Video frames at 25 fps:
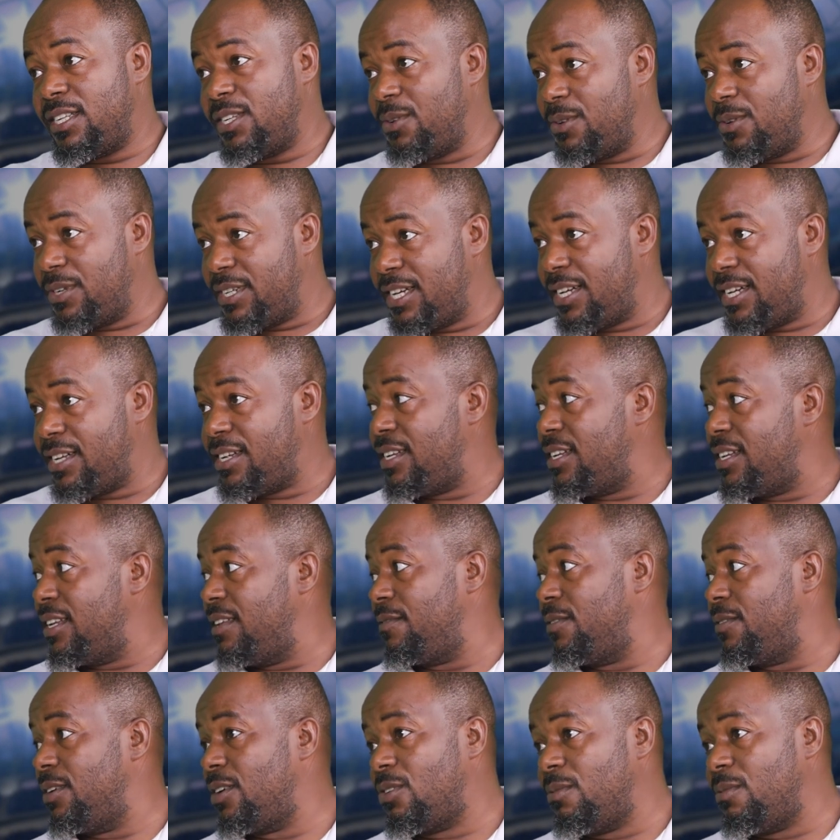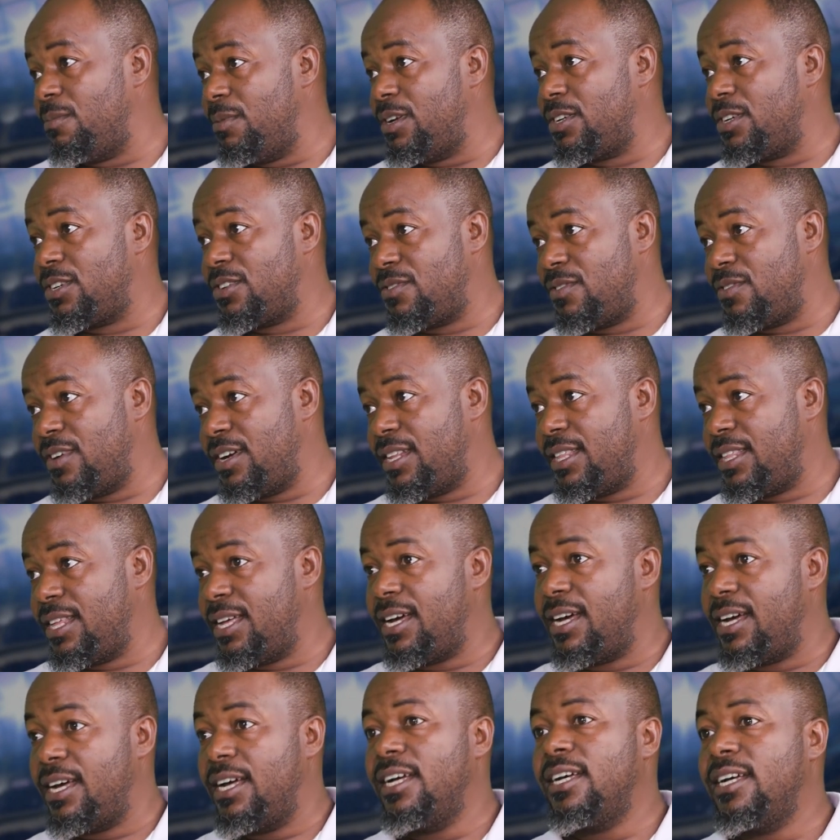hotel, they've got accommodation right
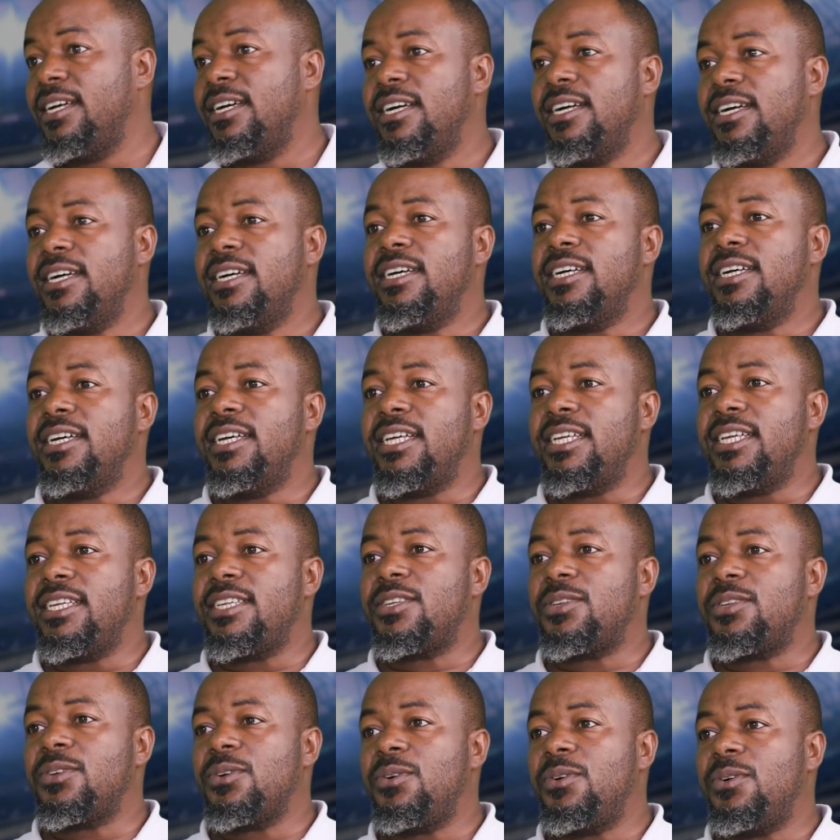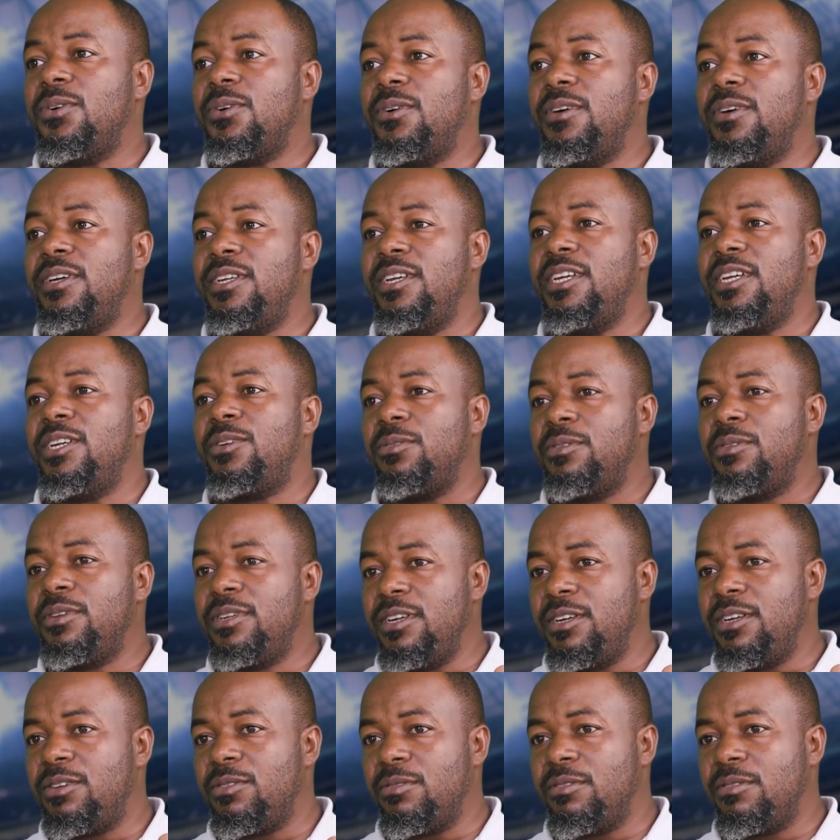there, so it
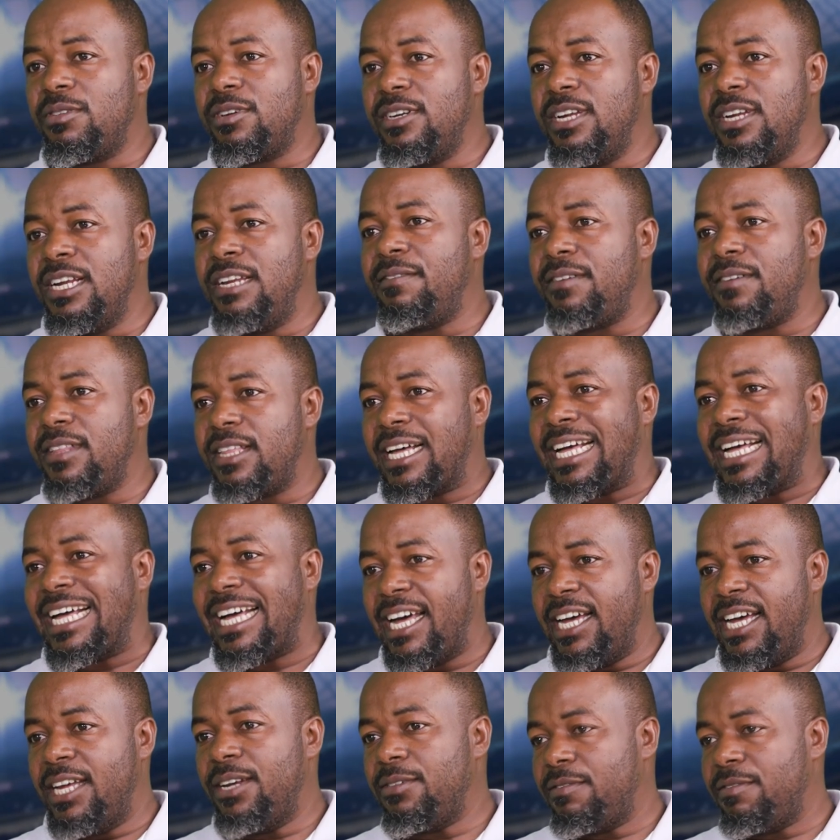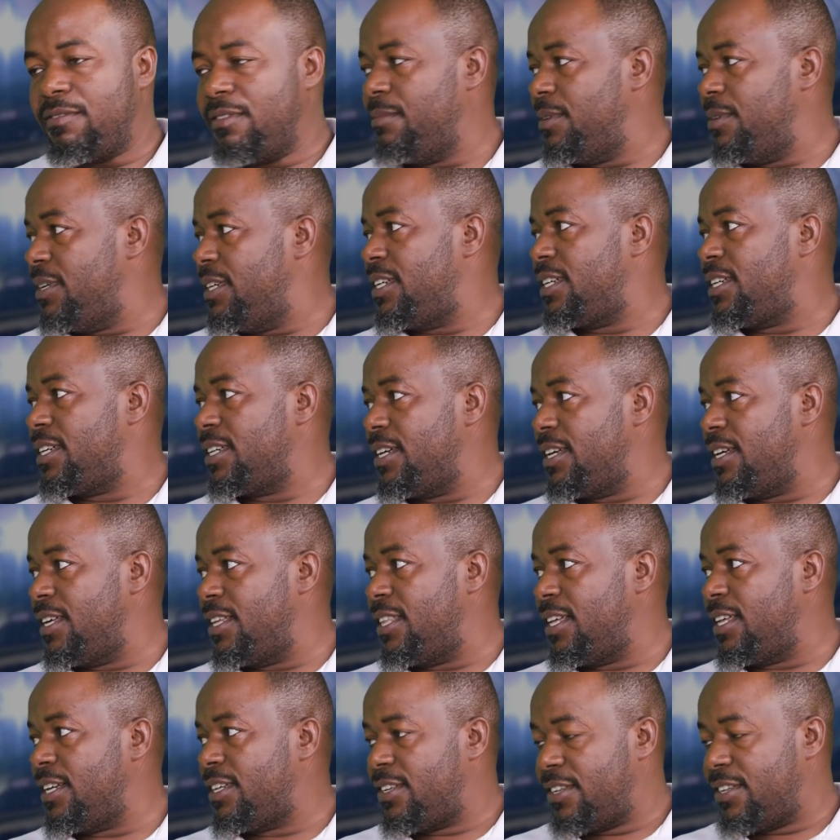would deliver the kind of image
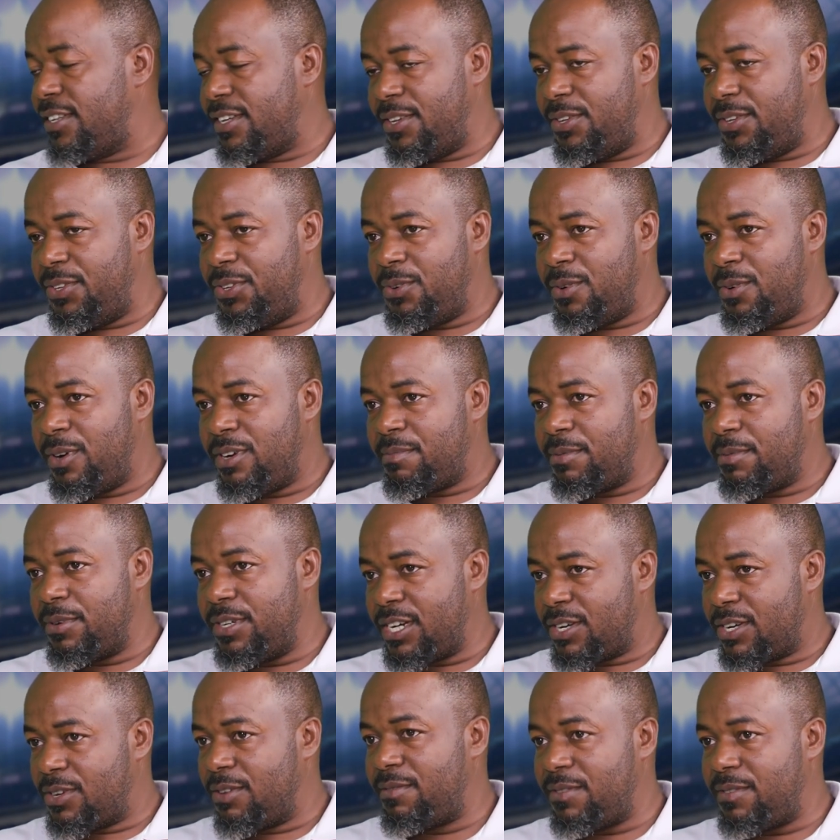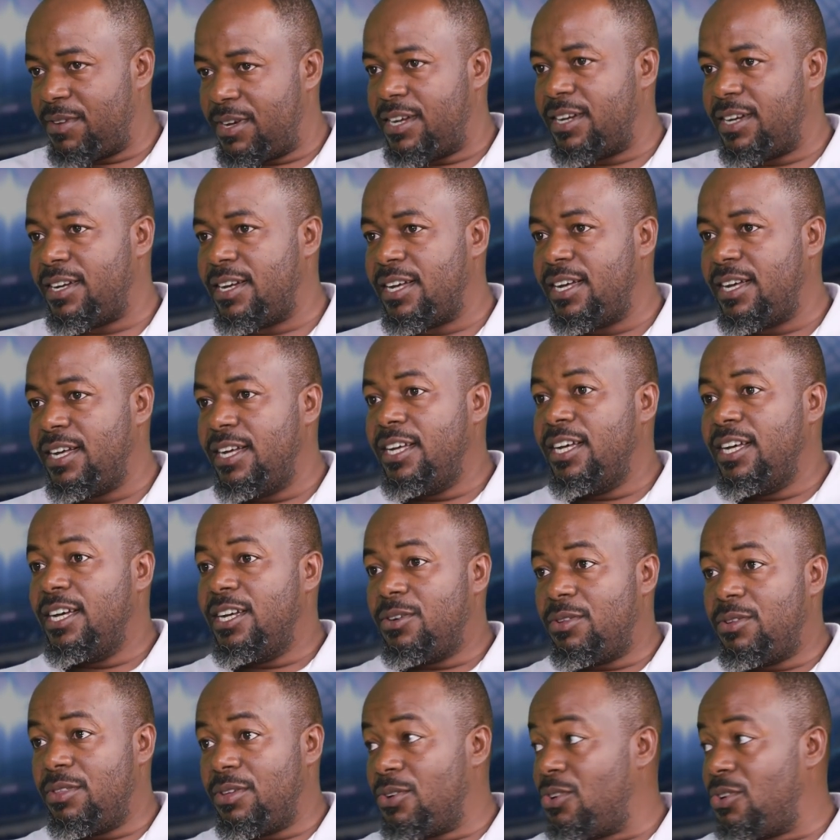that you want to project of Uganda
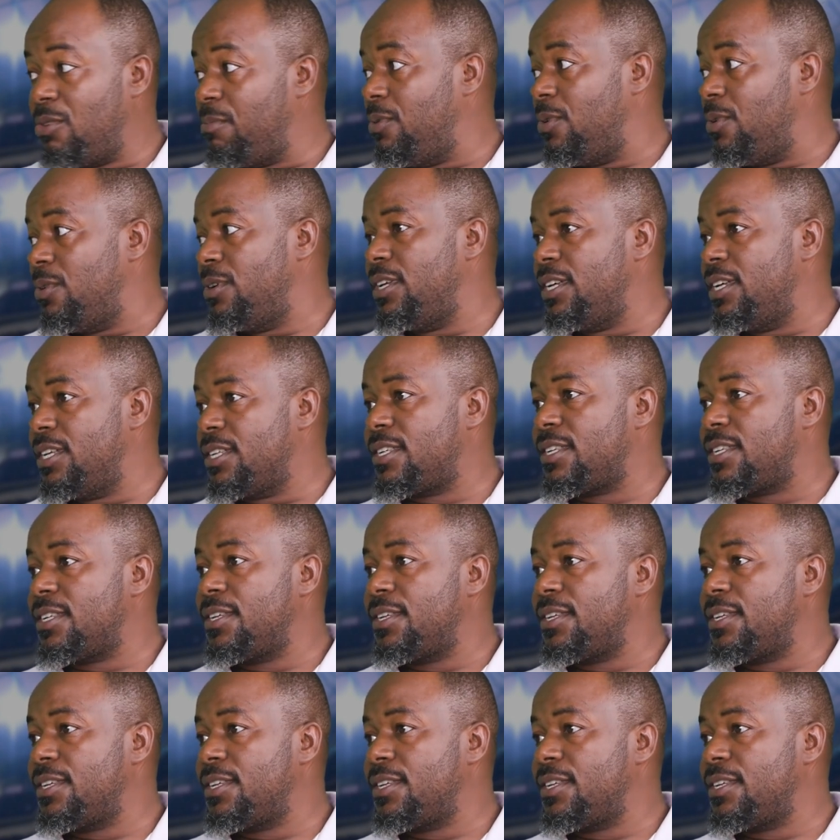to the global audience.